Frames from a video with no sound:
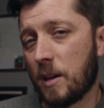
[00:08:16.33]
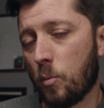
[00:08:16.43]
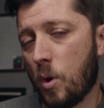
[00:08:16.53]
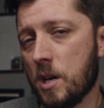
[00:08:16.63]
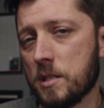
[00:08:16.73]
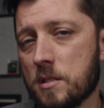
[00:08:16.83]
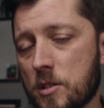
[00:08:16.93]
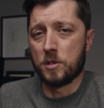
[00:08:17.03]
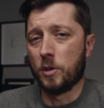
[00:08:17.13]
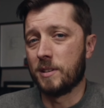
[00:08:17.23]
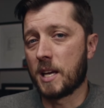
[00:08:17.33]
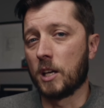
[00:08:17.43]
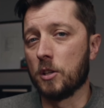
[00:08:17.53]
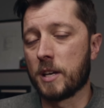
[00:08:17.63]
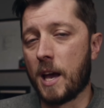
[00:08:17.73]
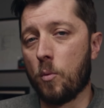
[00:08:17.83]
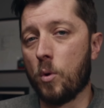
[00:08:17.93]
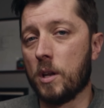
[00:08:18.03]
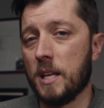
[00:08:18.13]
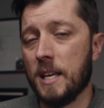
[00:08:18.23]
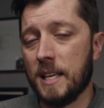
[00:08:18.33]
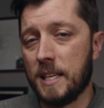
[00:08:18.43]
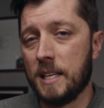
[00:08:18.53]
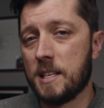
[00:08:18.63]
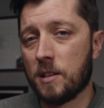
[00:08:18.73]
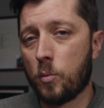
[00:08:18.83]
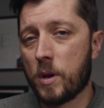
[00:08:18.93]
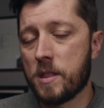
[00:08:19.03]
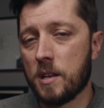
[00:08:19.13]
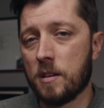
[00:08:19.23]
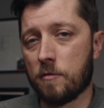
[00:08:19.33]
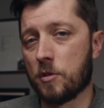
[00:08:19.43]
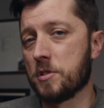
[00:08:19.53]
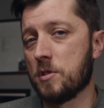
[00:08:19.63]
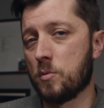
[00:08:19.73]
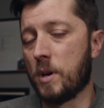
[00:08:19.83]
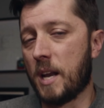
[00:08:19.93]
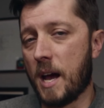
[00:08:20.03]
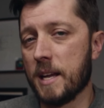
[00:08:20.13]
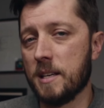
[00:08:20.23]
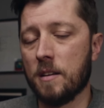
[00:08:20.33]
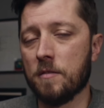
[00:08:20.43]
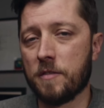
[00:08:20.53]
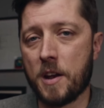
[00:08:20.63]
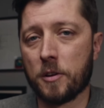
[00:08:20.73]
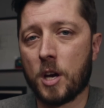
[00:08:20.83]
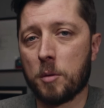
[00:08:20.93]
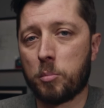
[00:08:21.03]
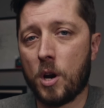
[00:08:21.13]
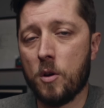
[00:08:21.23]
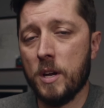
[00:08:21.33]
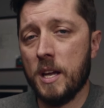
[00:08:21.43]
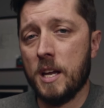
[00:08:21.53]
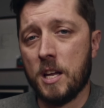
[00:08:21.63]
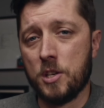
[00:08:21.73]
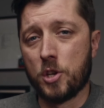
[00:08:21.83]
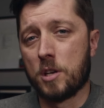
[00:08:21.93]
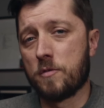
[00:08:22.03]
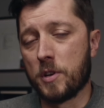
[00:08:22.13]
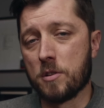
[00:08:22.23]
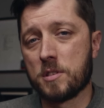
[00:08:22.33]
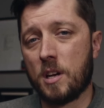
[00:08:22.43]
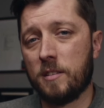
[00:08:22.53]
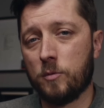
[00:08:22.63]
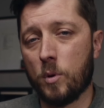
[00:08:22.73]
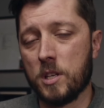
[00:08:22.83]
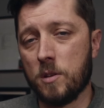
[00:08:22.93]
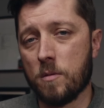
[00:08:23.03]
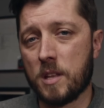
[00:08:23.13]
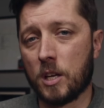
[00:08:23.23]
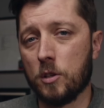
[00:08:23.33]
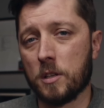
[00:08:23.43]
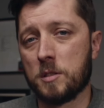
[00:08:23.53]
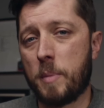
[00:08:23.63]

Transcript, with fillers: that it was and you can take a look at what he did with it versus what I did in Final Cut Pro and judge for yourself what you think looks